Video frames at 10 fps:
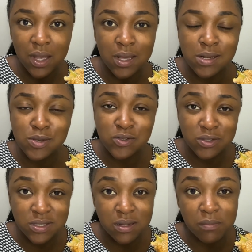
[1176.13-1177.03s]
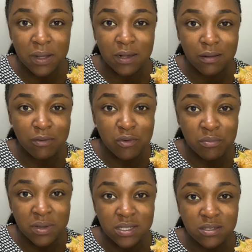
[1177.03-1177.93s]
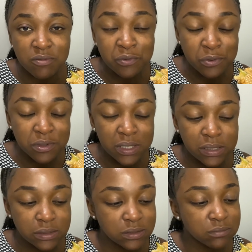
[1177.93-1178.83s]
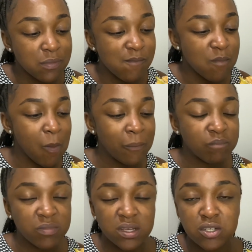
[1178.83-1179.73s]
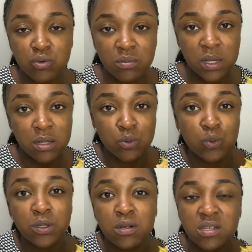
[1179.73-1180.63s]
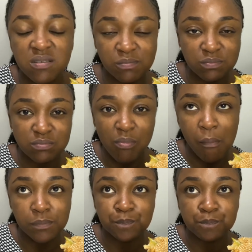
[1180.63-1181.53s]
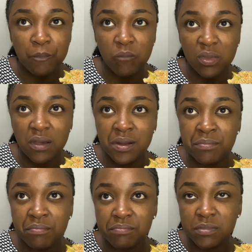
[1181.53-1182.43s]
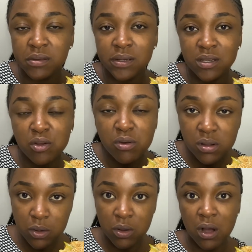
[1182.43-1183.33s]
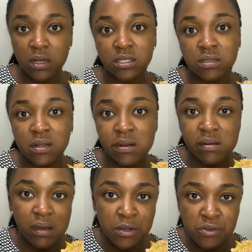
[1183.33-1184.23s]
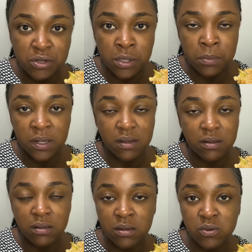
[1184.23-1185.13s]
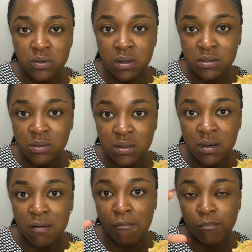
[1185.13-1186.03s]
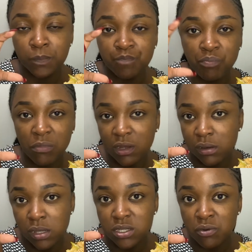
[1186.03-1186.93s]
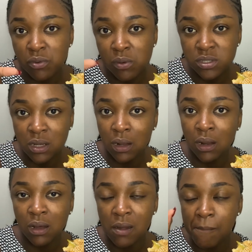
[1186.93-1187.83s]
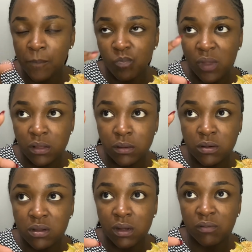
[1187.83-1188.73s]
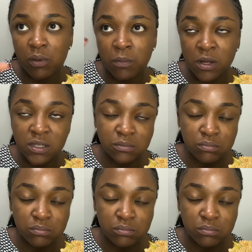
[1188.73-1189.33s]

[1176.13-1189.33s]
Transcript: And I used to steal my roommate's food, guys. Like, she would make noodles, and you know the concoction that I usually make, the noodles with the luncheon roll chakalaka. I learned that from her.